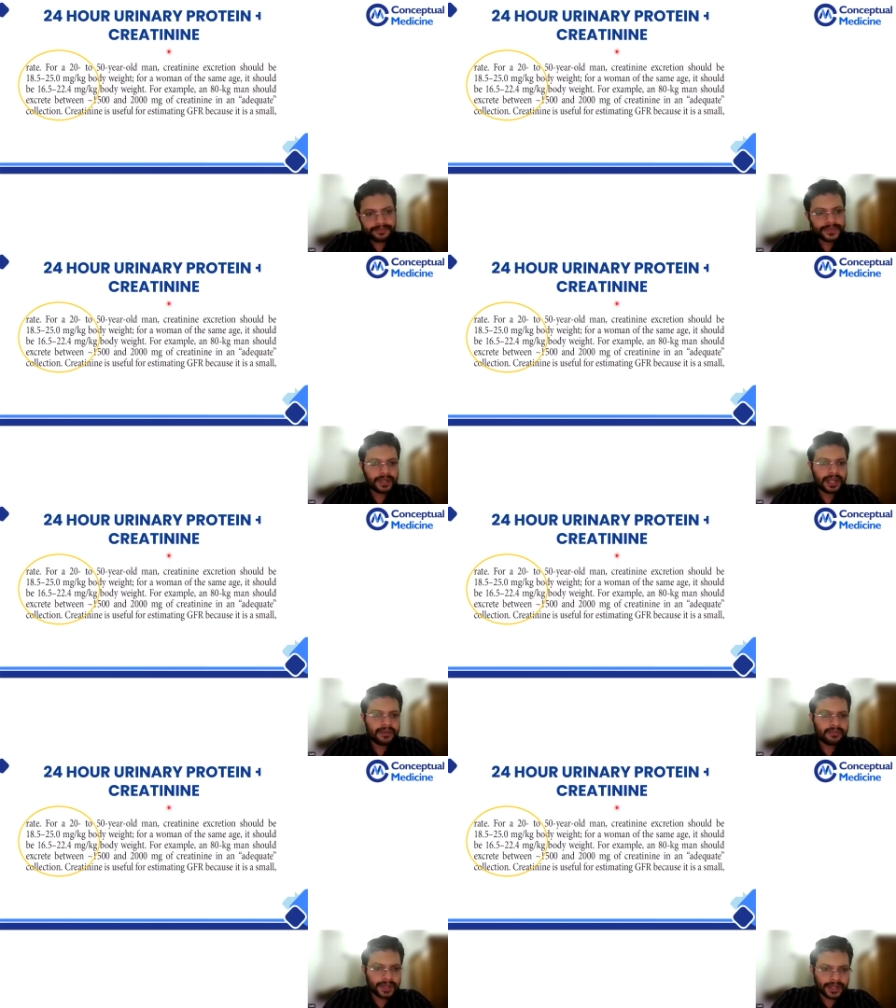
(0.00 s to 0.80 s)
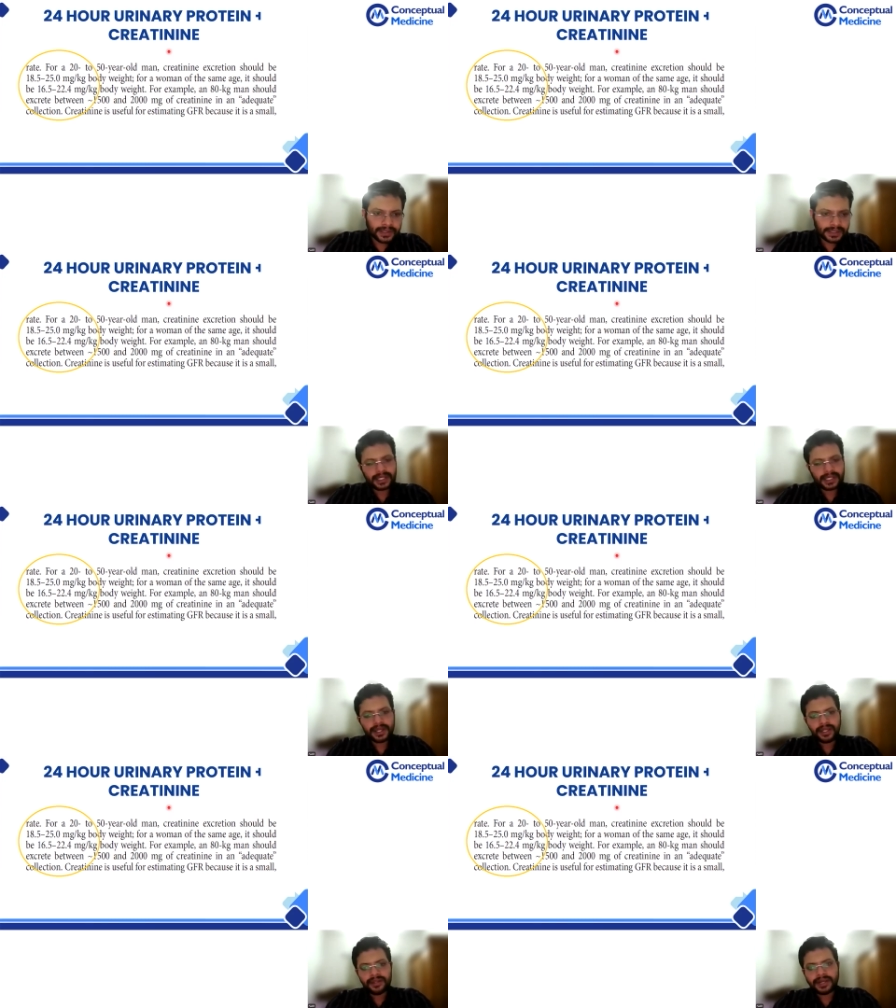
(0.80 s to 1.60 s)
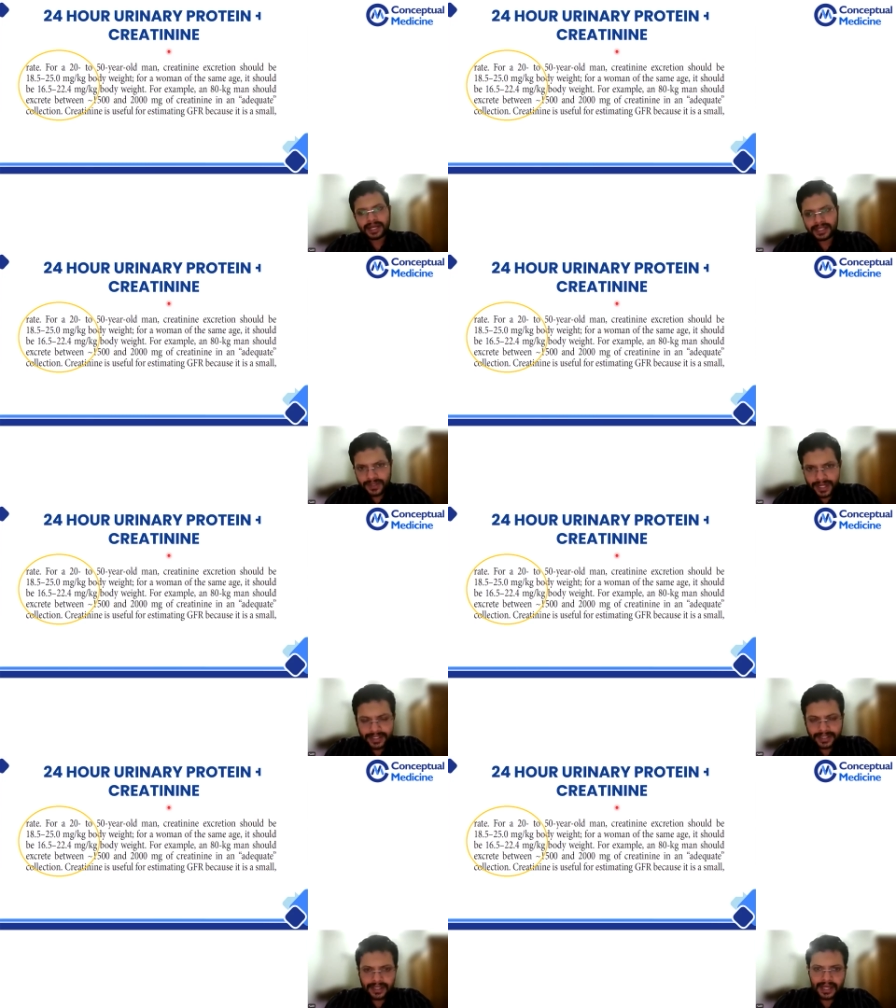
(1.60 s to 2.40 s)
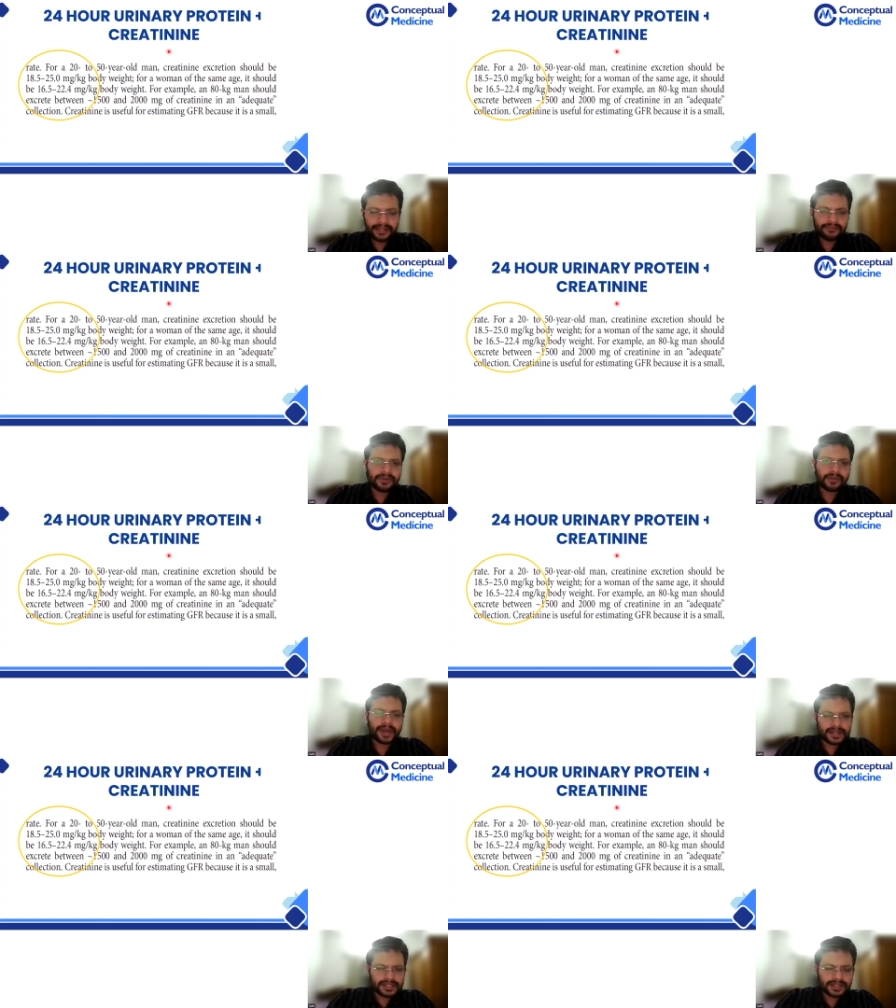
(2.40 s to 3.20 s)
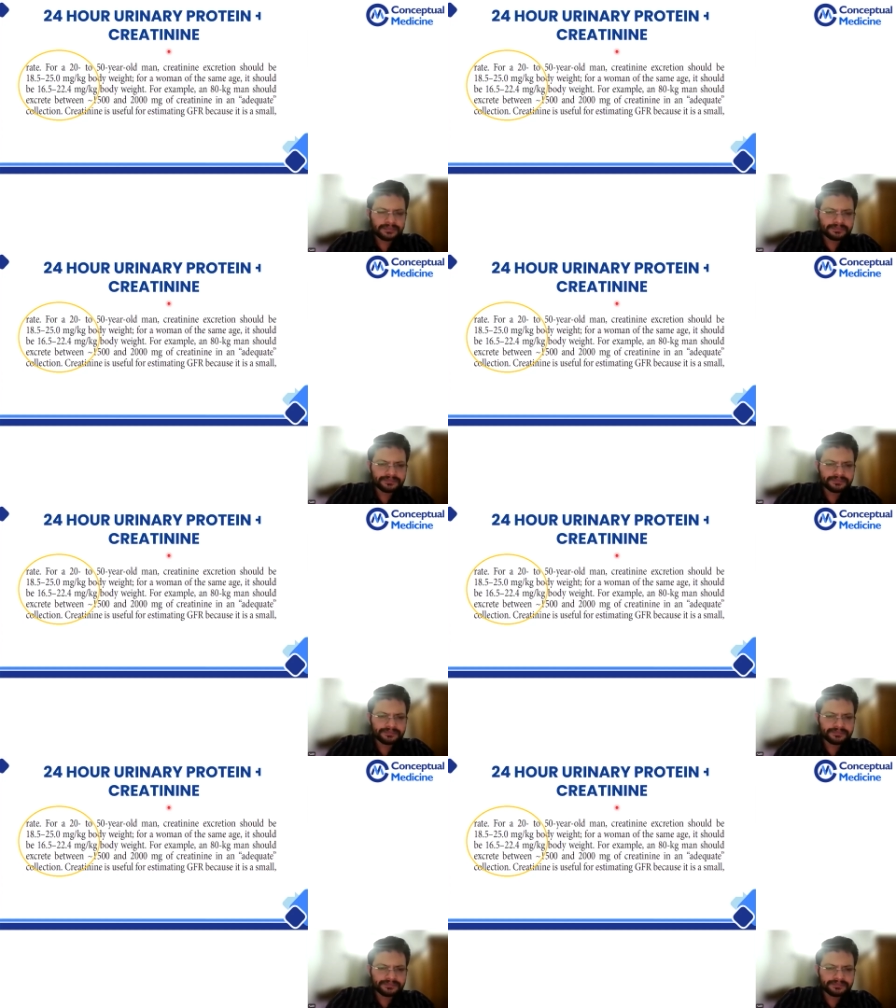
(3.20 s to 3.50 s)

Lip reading: Okay. Because let us read the line from Harrison.